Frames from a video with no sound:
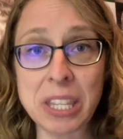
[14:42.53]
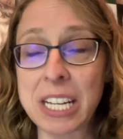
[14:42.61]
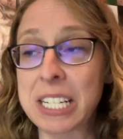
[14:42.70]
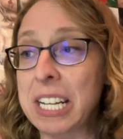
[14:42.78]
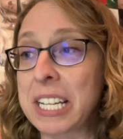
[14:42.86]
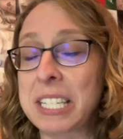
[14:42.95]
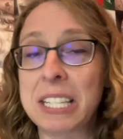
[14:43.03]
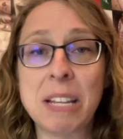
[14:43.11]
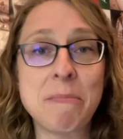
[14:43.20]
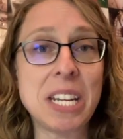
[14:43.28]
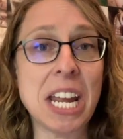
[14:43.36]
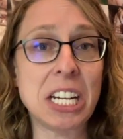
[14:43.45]
that does
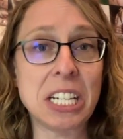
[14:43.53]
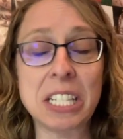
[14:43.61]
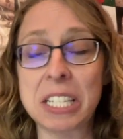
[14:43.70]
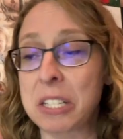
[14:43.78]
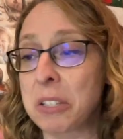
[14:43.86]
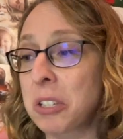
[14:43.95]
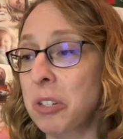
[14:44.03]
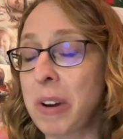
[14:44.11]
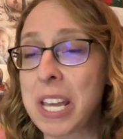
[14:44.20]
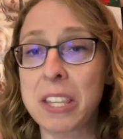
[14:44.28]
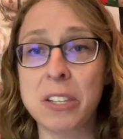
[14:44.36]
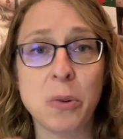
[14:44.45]
limitations and
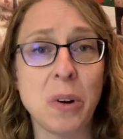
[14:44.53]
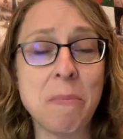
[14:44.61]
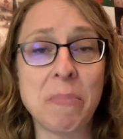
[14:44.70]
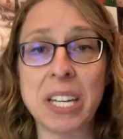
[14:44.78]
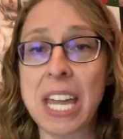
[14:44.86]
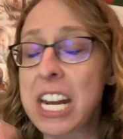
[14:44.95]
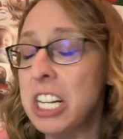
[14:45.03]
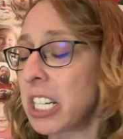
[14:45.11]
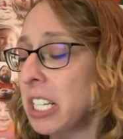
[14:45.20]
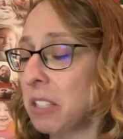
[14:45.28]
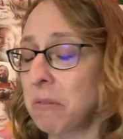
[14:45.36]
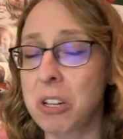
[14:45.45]
strengths or
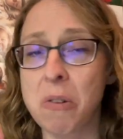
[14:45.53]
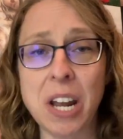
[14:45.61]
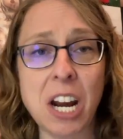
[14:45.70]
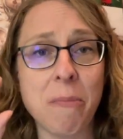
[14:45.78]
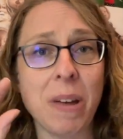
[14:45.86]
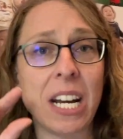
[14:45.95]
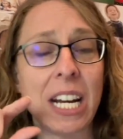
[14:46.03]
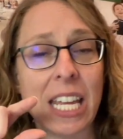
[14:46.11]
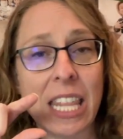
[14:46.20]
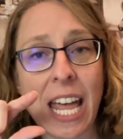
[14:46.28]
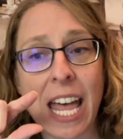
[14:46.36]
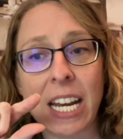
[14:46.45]
implications. Don't care about any
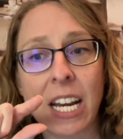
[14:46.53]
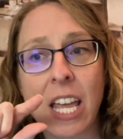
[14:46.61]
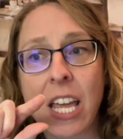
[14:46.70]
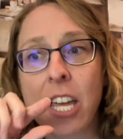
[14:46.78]
of that.